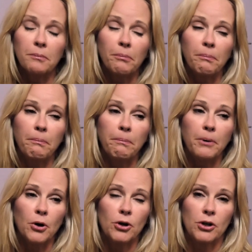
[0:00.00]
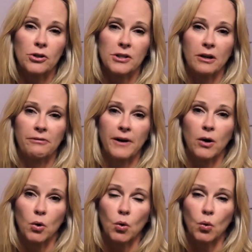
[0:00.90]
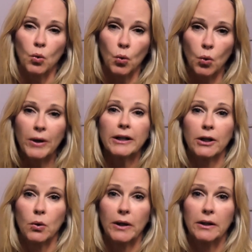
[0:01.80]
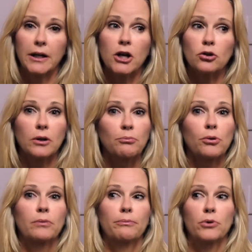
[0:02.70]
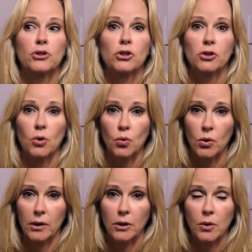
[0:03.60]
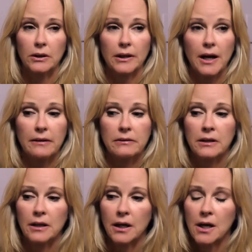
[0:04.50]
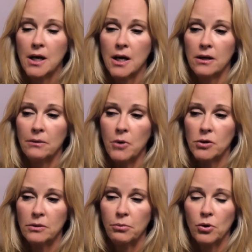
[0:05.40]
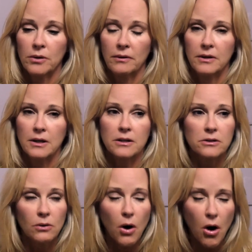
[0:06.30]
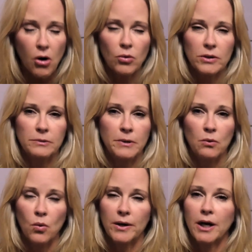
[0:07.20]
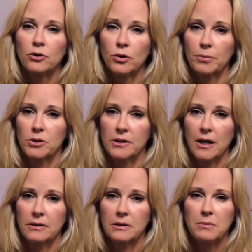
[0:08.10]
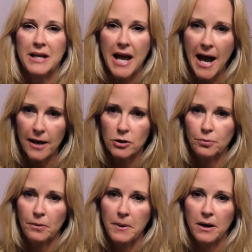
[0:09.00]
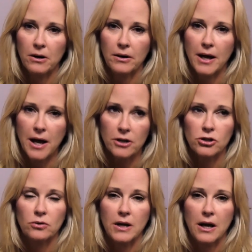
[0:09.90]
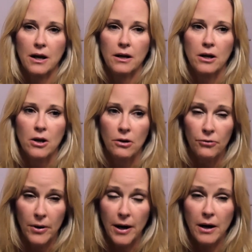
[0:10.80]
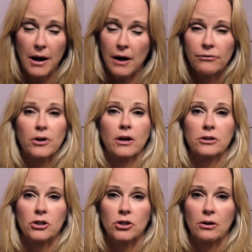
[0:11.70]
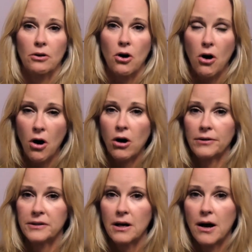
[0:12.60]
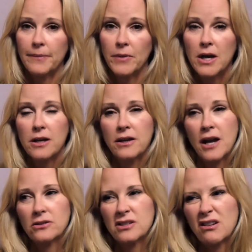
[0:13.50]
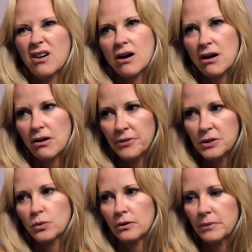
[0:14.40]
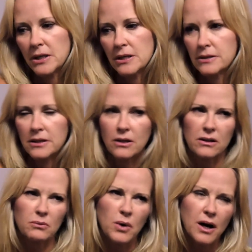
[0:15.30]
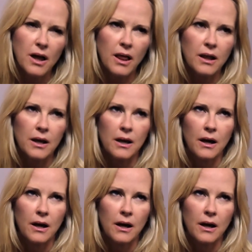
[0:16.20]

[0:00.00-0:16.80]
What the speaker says: can burn yourself out really quickly, And you can burn bridges really quickly. I think the most important thing is to always be 100%, be as prepared as you can for every audition all the time. You can't just go, oh, this one will be easy, or, well,